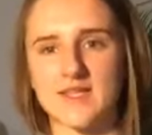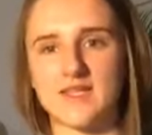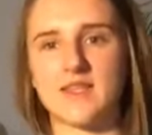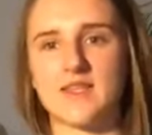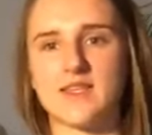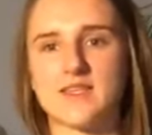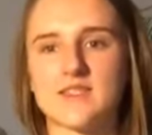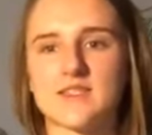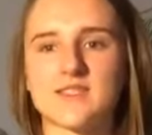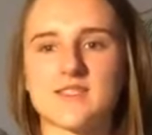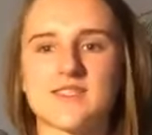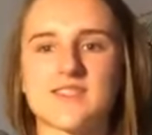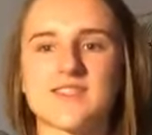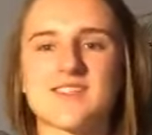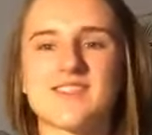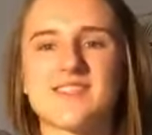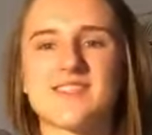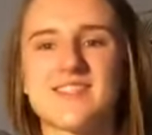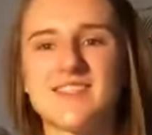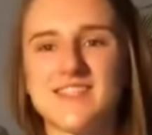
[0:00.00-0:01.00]
in this
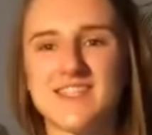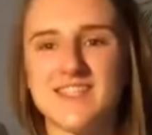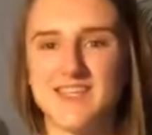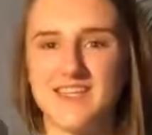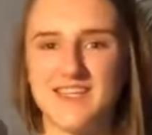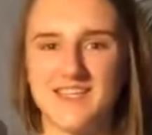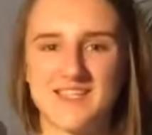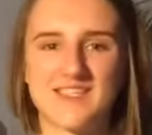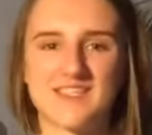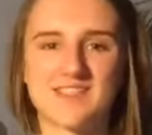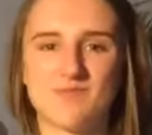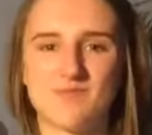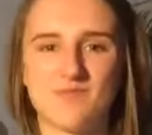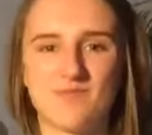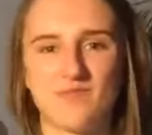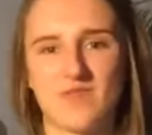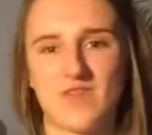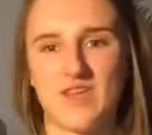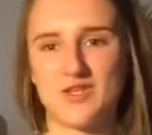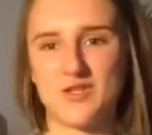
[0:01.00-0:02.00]
seat
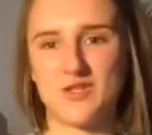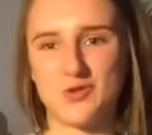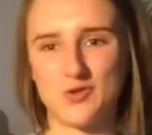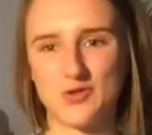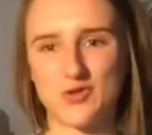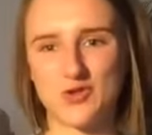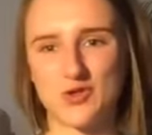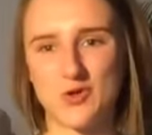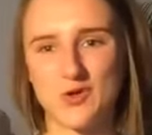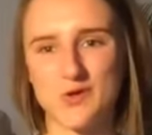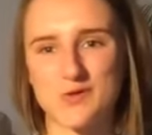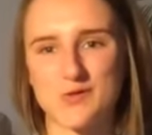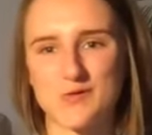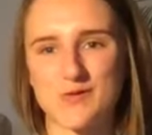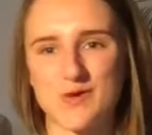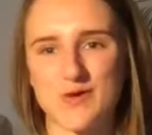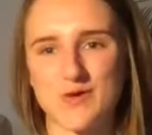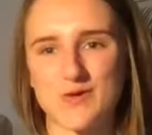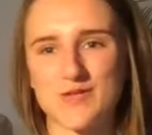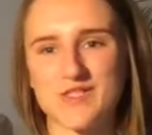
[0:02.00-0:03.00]
that you chose
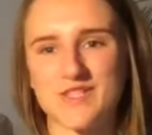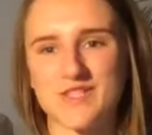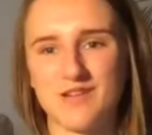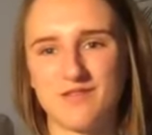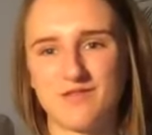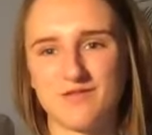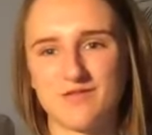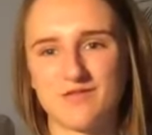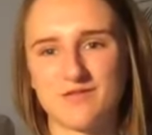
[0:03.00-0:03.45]
for yourself.